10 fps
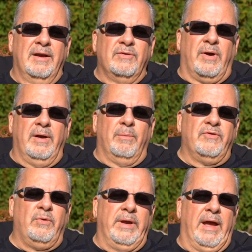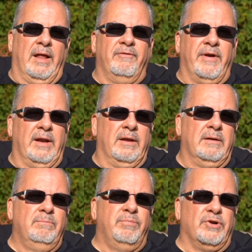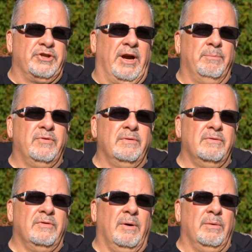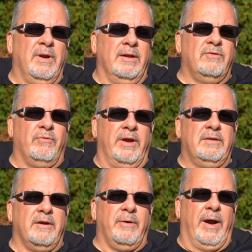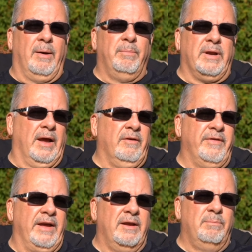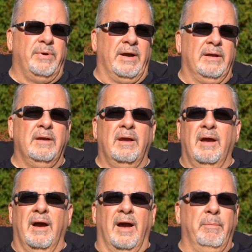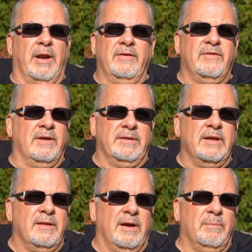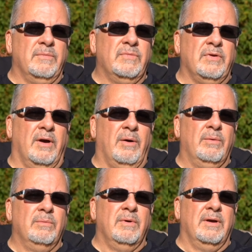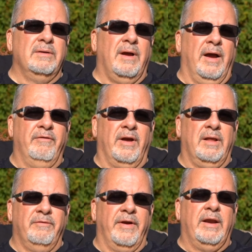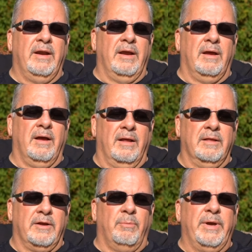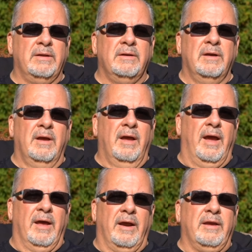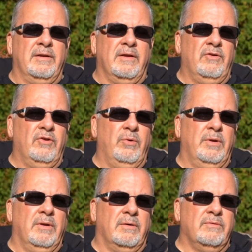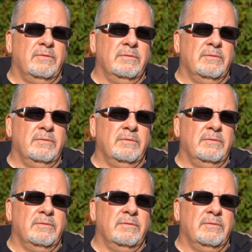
So I was doing elevated push-ups. Okay. Okay. So not straight to the ground, but elevated. Nice. But yeah. I mean, I still did them. Yeah. So yeah. I've elevated it a little bit, mm. and I continue doing those.